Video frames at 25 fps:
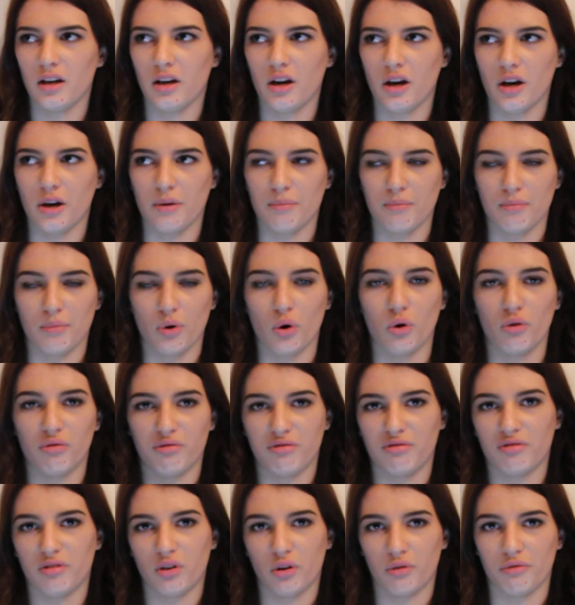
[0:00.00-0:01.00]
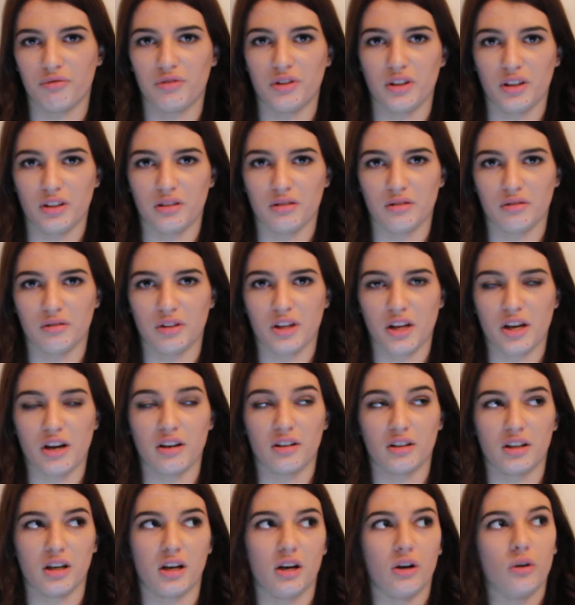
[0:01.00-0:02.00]
of the
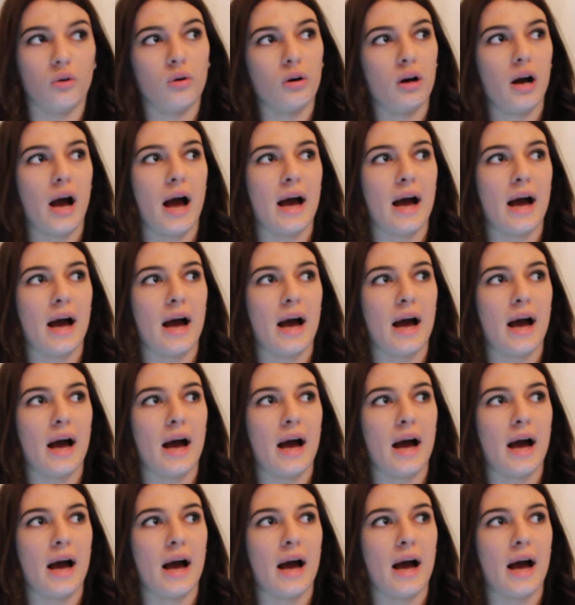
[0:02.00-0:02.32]
young girl,